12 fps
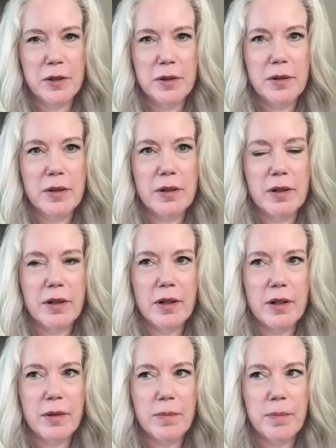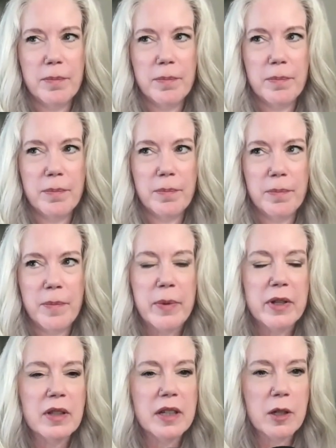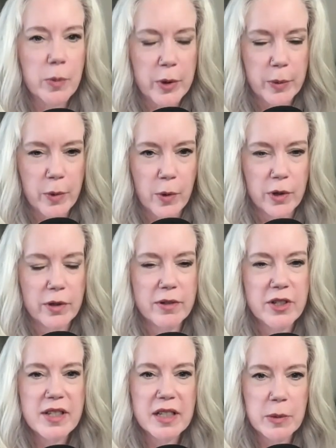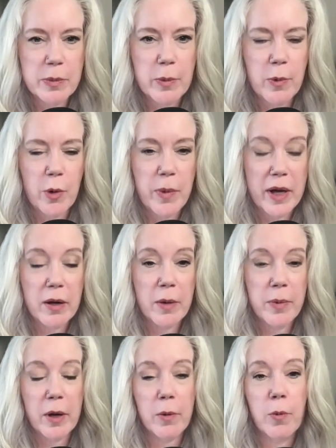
to hear maybe a little bit more, just a little bit more